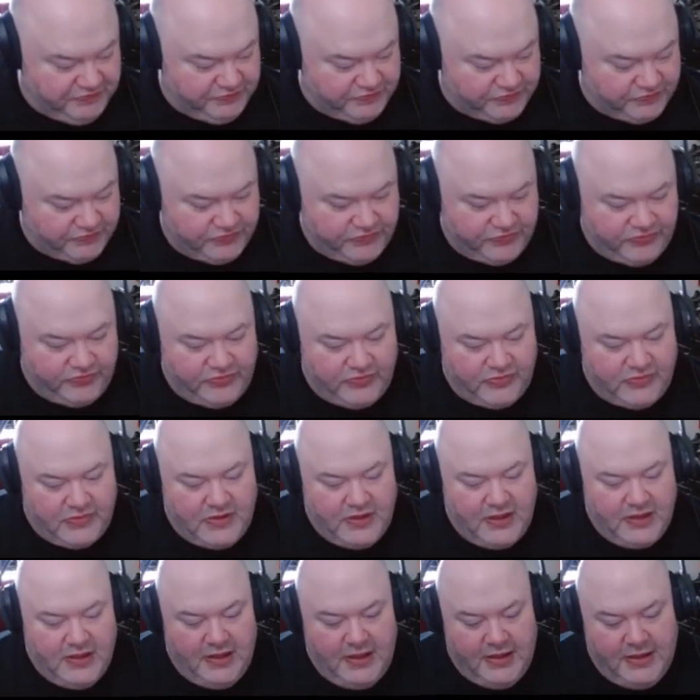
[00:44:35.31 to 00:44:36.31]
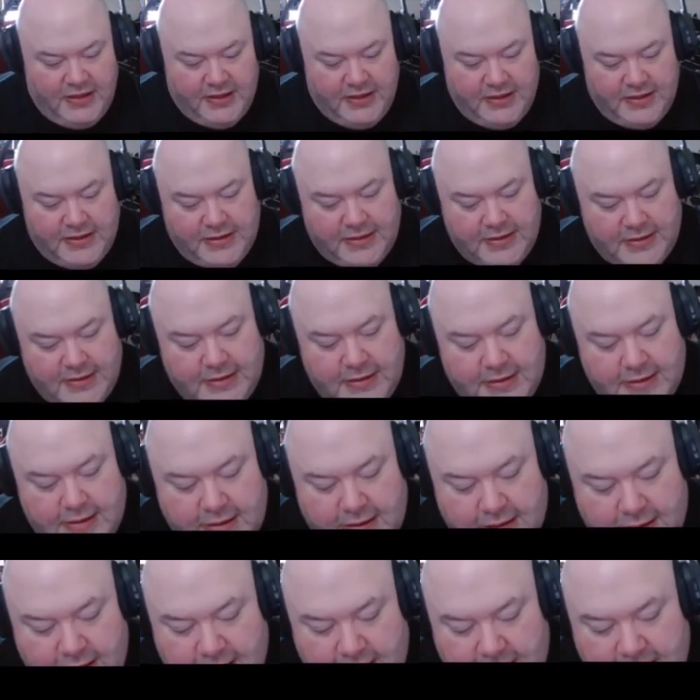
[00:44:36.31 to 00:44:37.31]

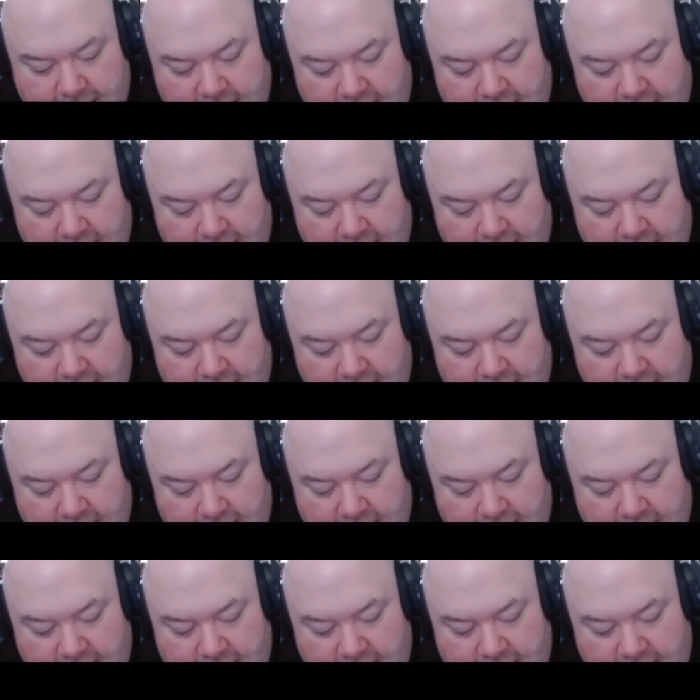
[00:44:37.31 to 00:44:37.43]
Nobody speaks.